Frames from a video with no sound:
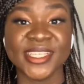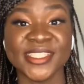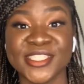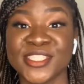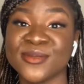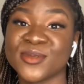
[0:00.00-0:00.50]

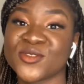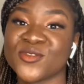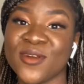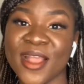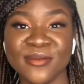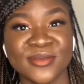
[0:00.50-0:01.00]

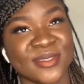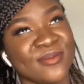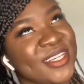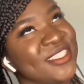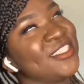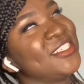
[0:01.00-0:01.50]
subscribe to my
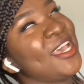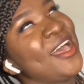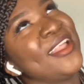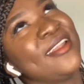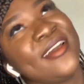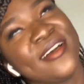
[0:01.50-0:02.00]

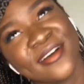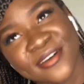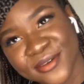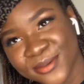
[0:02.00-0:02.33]
channel.